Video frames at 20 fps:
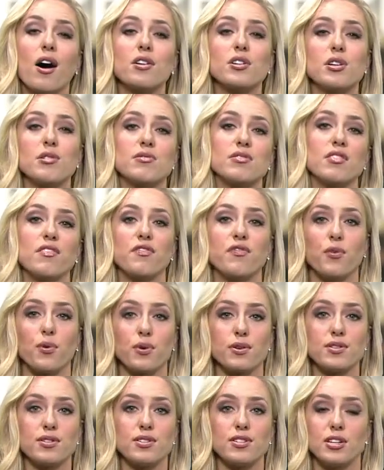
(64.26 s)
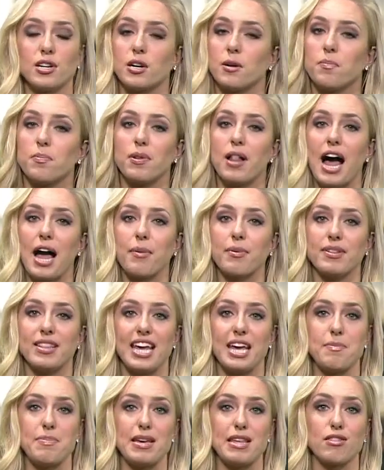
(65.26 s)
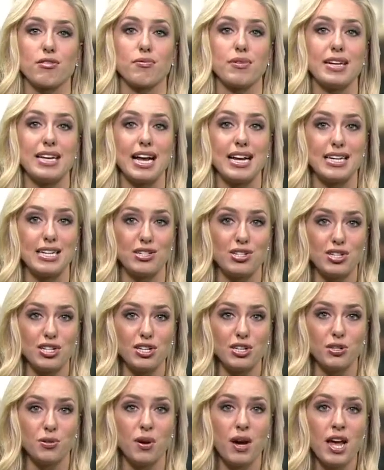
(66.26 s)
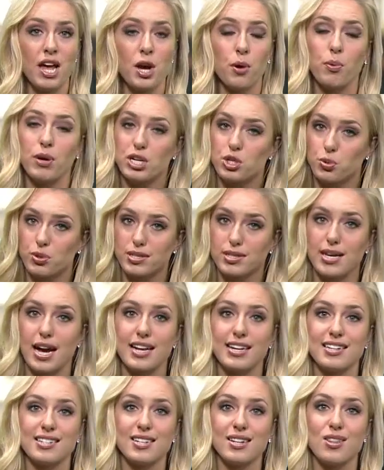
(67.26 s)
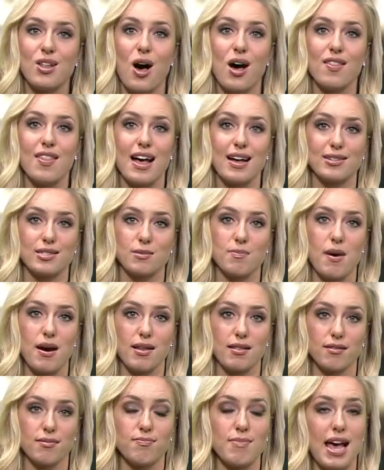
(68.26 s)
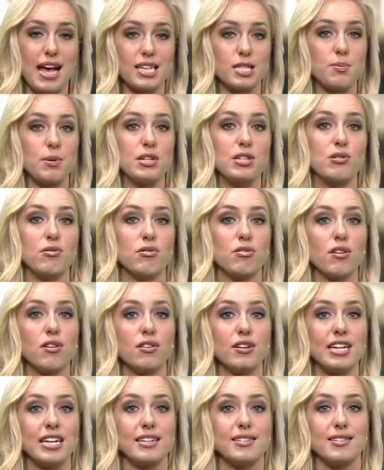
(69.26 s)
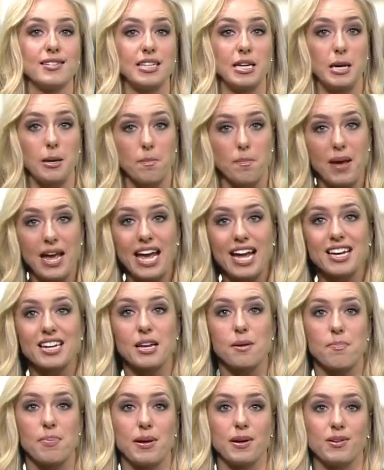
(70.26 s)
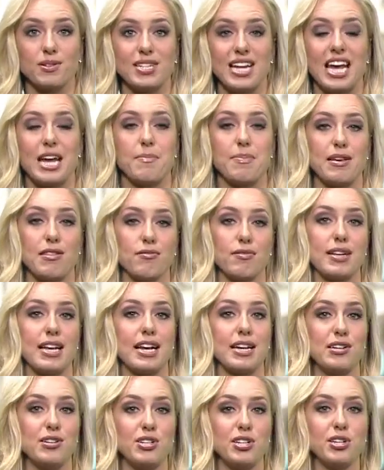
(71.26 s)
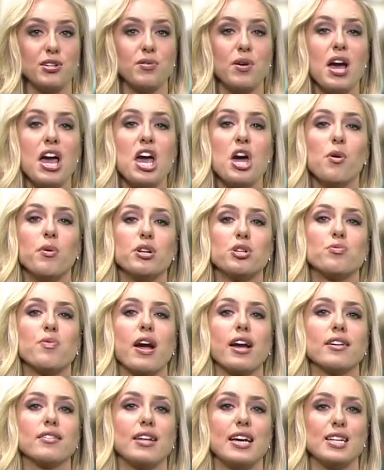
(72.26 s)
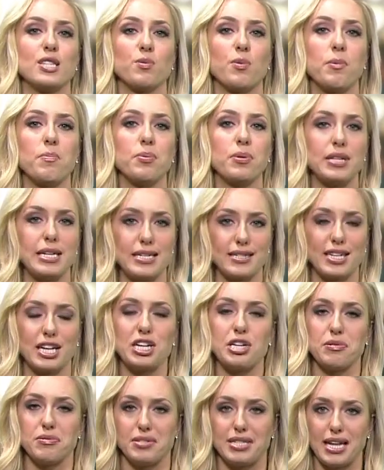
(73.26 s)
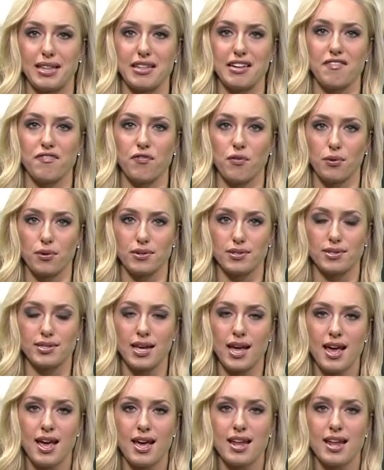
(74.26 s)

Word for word: on use of force to comply with AB 392, which was signed into law last month. SB 230 is the companion bill to AB 392, which regulates when police can use deadly force.